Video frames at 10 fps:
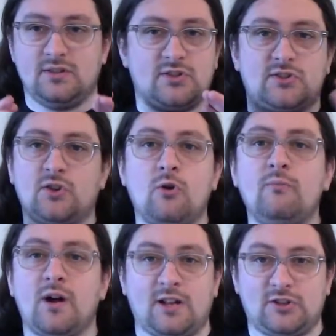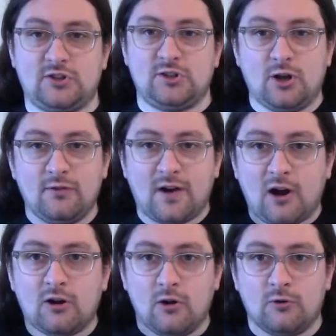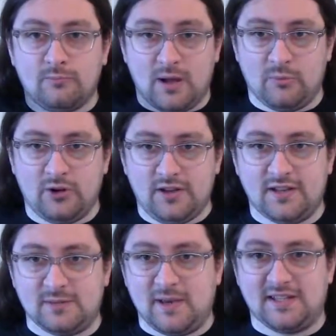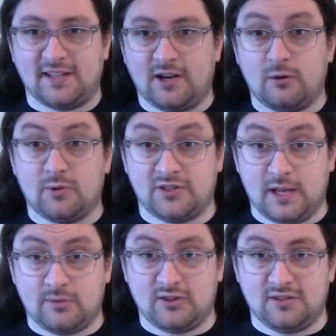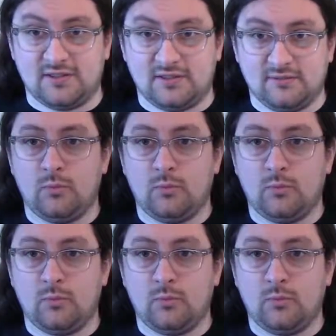So much of our own memory is based on our perceptions.